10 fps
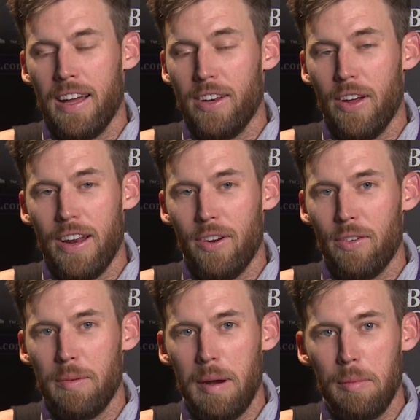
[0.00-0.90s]
You know, I
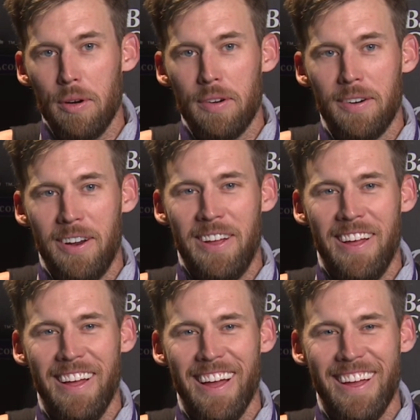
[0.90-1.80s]
don't remember.
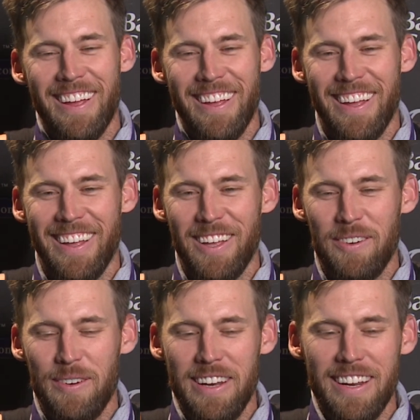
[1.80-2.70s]

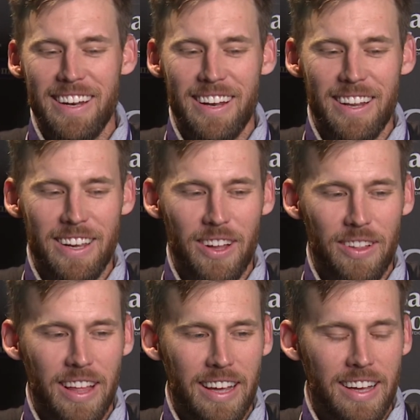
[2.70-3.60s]
We didn't, you
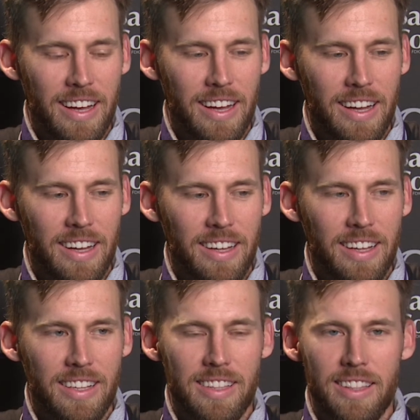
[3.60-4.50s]
know, like the
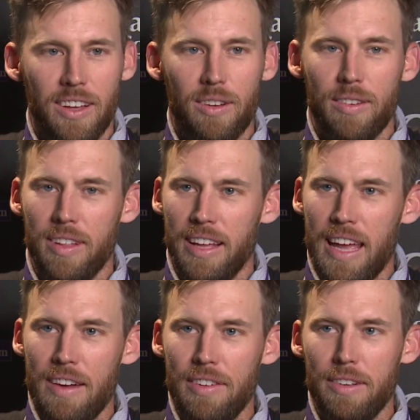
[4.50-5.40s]
whole, like
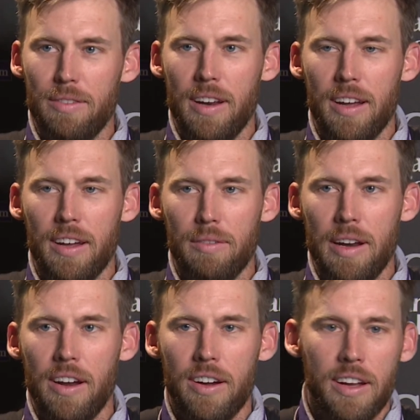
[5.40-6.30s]
having the
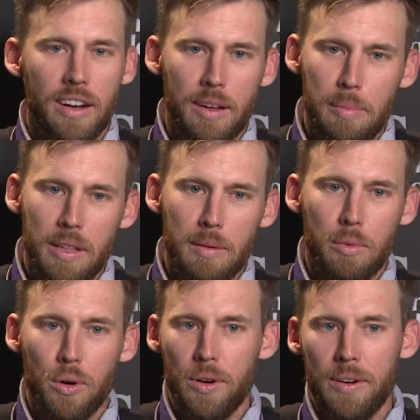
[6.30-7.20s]
radar gun up on the
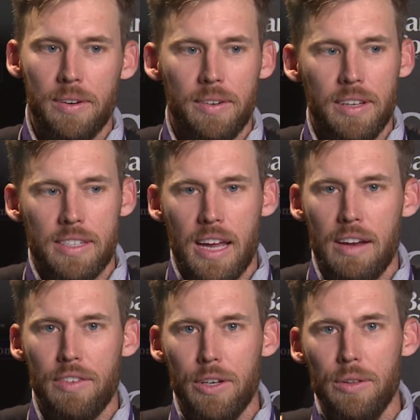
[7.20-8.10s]
board is kind
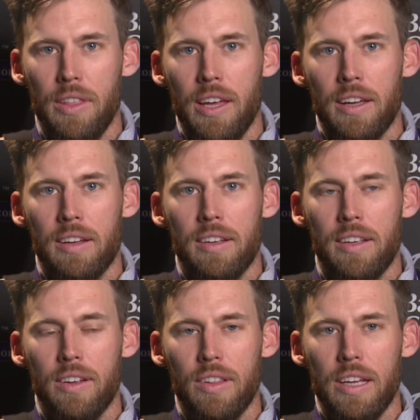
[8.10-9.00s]
of a new thing.
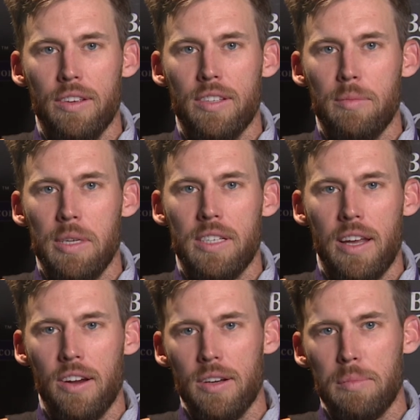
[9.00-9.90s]
You know, they used to be
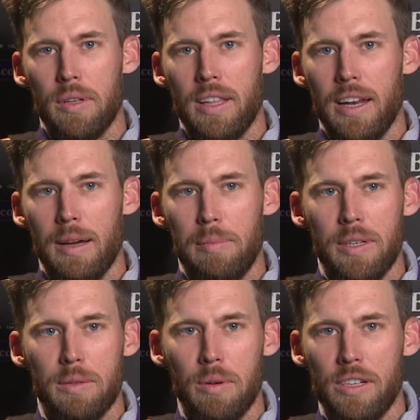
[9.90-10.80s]
scared to put that up
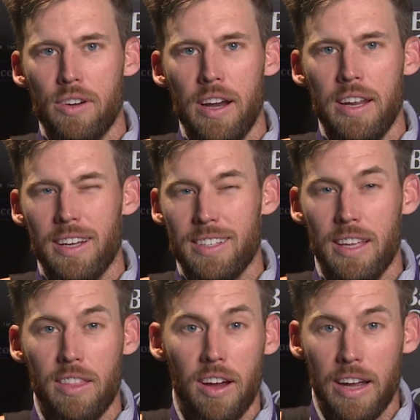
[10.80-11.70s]
in spring training because
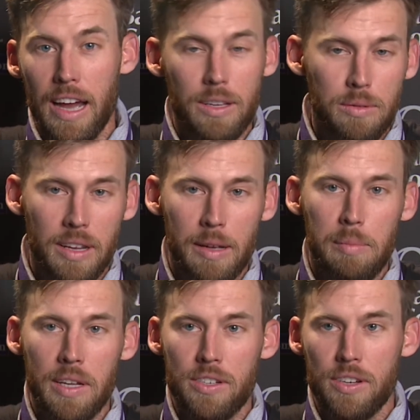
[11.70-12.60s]
they thought guys would like
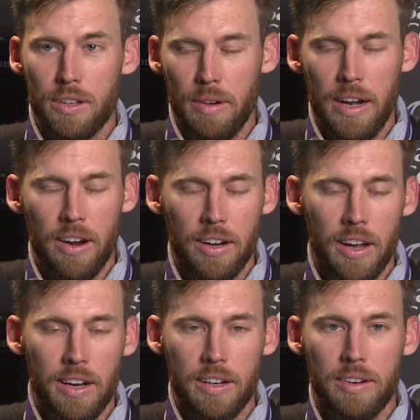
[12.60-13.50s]
pitch to the radar
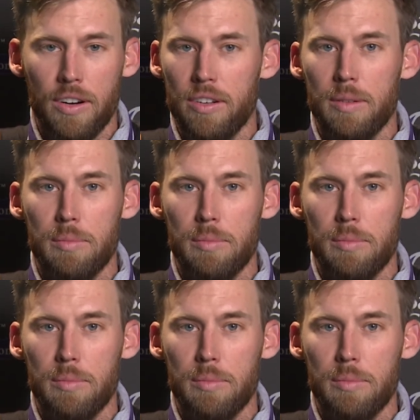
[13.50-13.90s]
gun and hurt